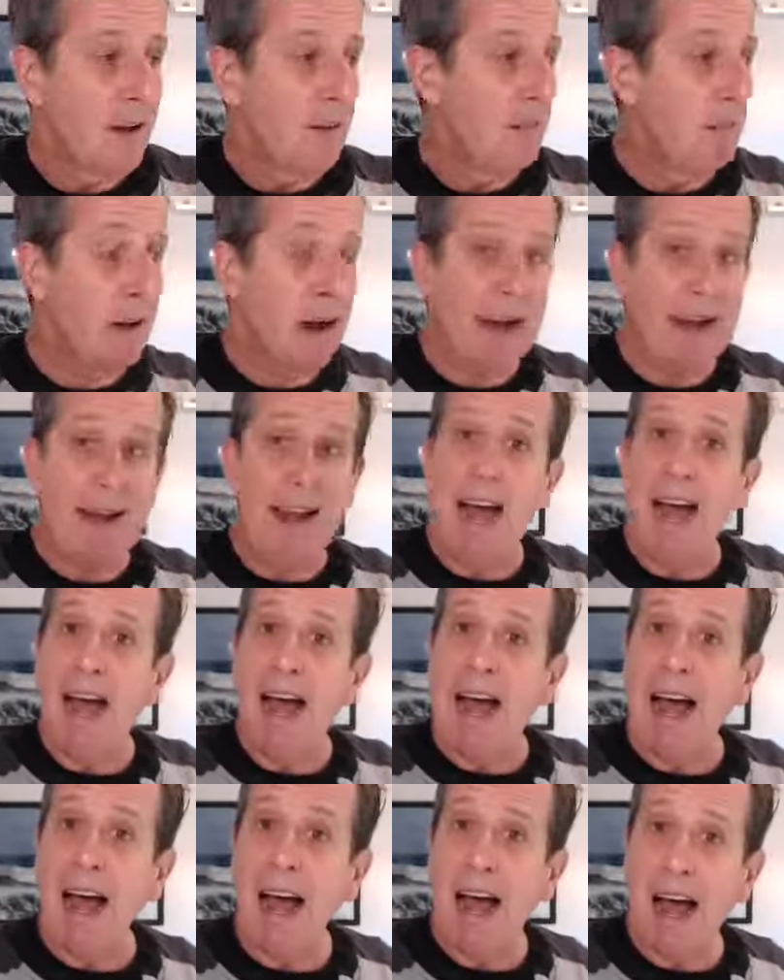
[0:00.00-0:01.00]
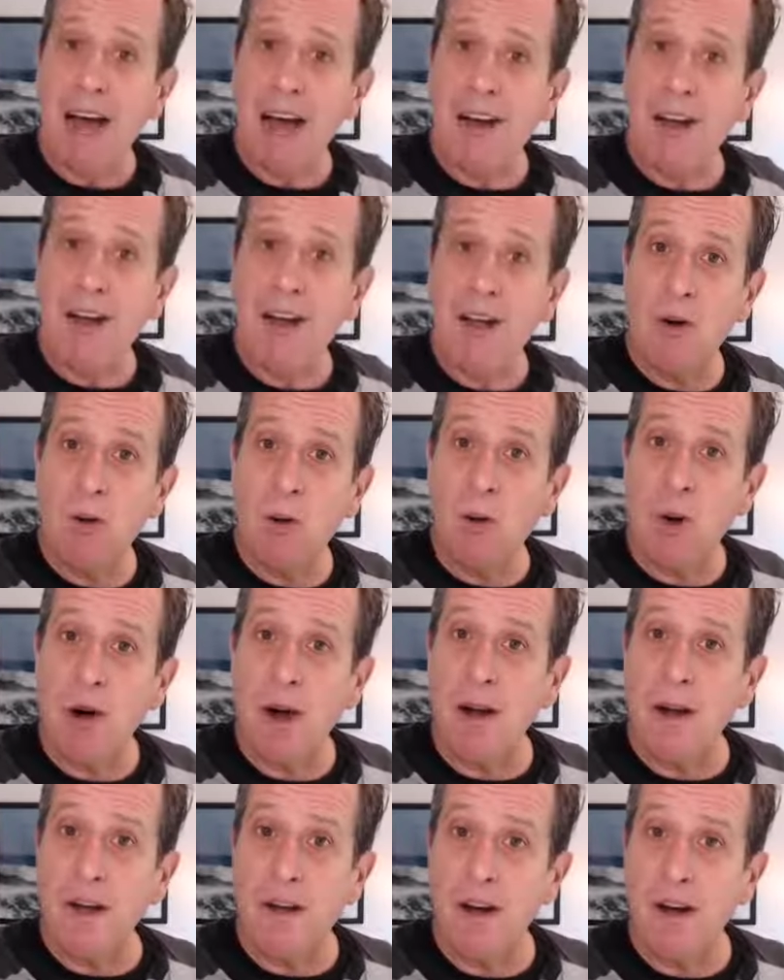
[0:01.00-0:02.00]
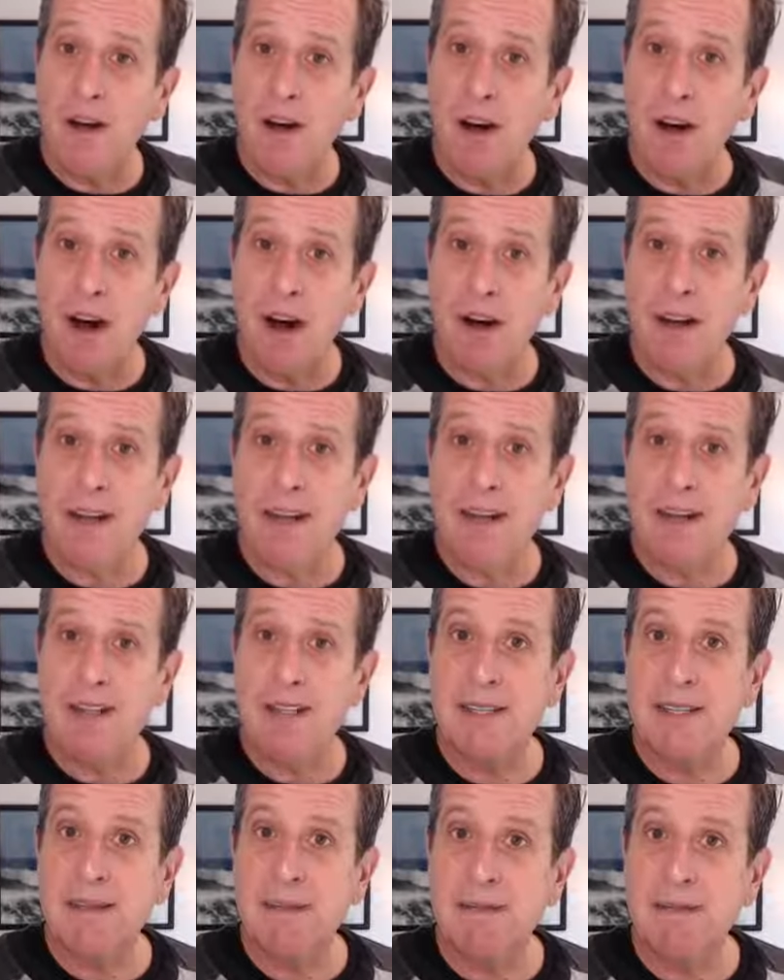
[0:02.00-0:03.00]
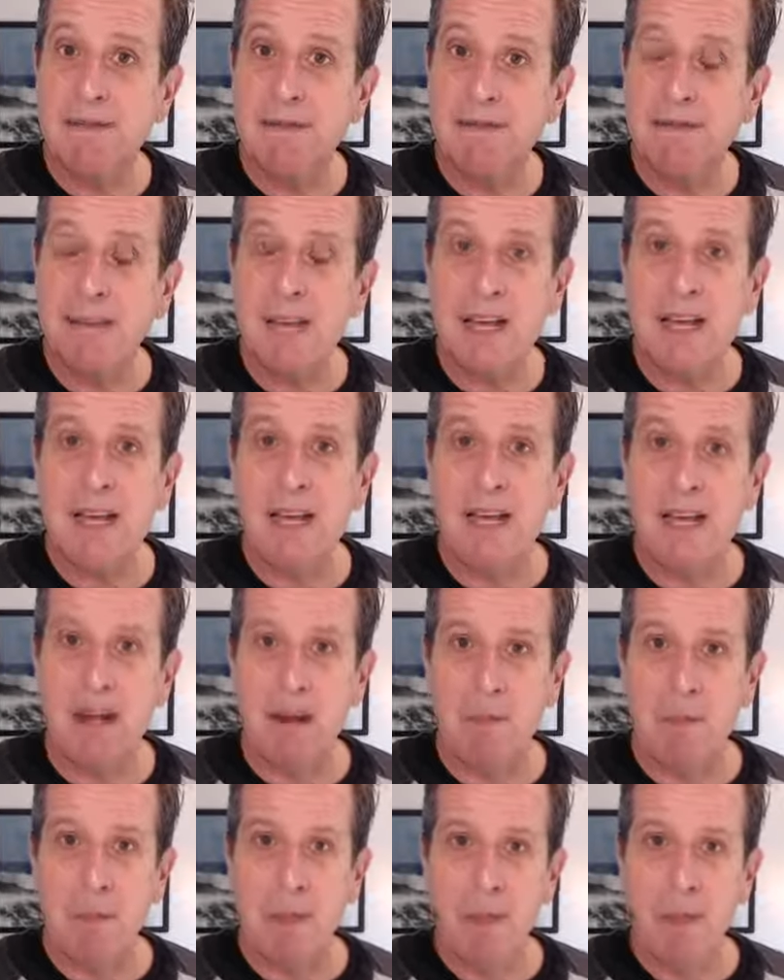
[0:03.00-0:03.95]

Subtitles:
but how do you want your audience to feel?